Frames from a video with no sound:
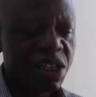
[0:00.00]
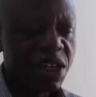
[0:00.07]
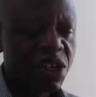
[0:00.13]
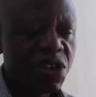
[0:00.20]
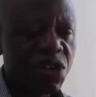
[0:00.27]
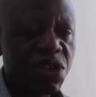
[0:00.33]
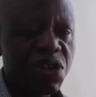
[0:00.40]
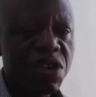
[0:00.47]
the
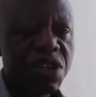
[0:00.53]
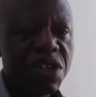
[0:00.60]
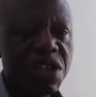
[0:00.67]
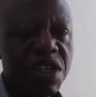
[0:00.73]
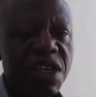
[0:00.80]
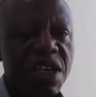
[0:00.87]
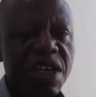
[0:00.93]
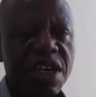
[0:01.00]
tax authority
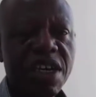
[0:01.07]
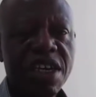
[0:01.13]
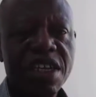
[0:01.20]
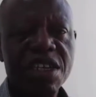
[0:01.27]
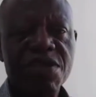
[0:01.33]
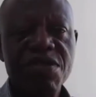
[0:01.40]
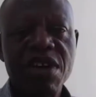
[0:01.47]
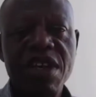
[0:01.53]

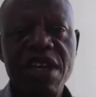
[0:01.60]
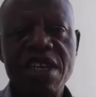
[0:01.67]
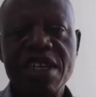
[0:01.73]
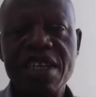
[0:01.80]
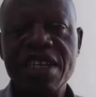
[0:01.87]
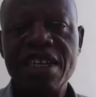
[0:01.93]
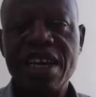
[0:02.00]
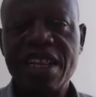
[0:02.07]
is the fact that
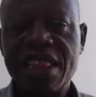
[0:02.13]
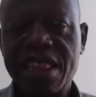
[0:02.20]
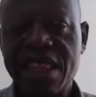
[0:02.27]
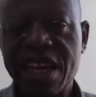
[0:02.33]
that